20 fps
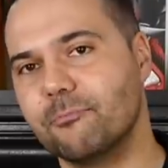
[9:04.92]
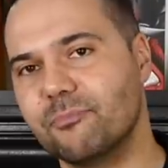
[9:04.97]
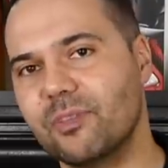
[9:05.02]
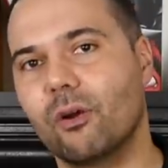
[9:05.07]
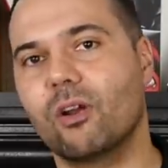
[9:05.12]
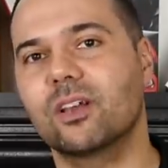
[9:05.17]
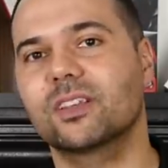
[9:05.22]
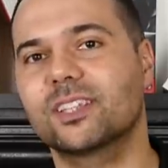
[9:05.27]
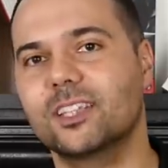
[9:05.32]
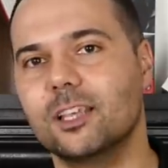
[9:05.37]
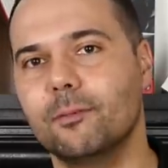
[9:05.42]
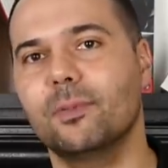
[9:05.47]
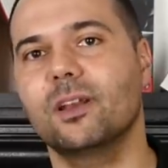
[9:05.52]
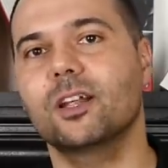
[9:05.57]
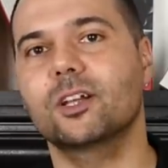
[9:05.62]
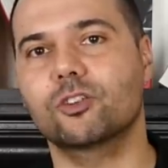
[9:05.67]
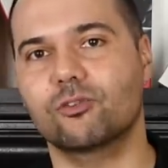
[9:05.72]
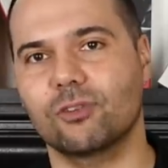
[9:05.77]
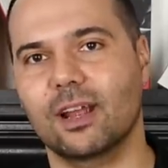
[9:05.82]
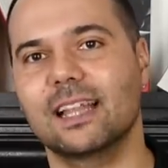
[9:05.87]
There are
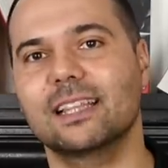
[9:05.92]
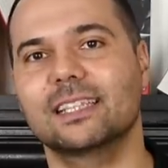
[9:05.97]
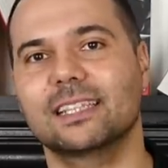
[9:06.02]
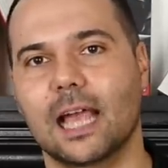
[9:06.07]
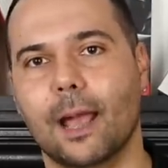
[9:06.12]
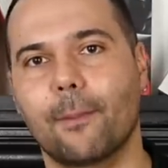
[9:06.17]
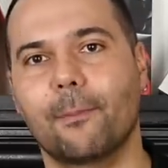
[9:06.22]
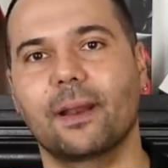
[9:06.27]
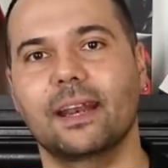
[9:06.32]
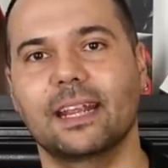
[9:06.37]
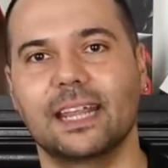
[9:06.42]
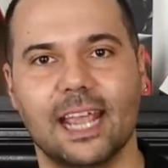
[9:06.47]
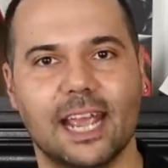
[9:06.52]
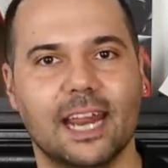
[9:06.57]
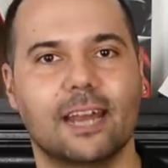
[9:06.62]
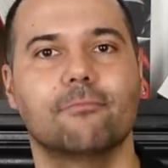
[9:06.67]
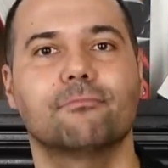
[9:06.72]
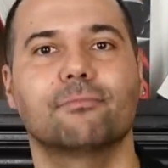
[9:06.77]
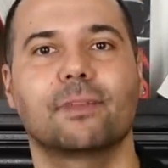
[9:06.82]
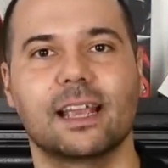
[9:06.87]
similar trends happening
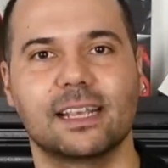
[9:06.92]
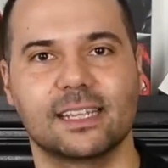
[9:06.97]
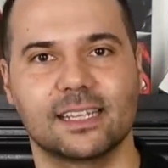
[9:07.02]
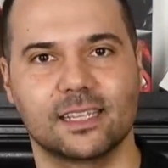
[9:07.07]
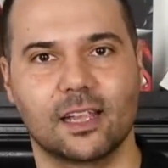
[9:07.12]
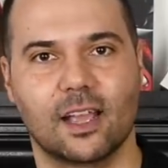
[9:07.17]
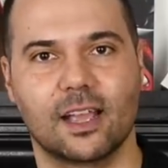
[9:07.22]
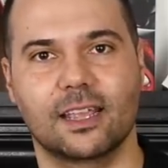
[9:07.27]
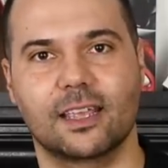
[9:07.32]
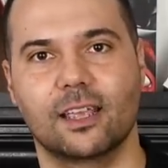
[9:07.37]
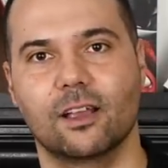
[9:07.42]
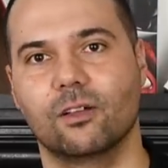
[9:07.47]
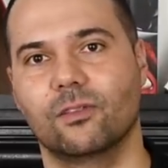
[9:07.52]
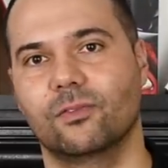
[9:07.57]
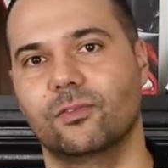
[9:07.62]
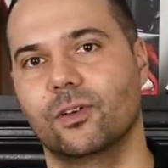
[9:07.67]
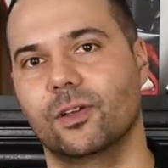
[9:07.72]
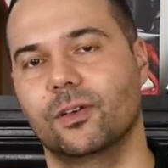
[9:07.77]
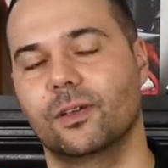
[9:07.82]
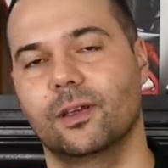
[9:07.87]
in places like
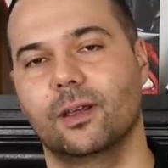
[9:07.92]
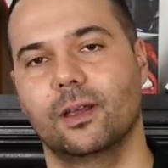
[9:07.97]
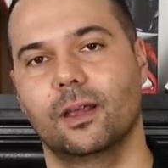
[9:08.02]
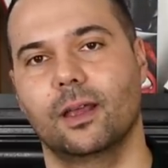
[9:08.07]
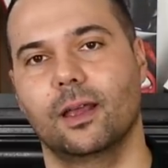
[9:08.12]
Guildford,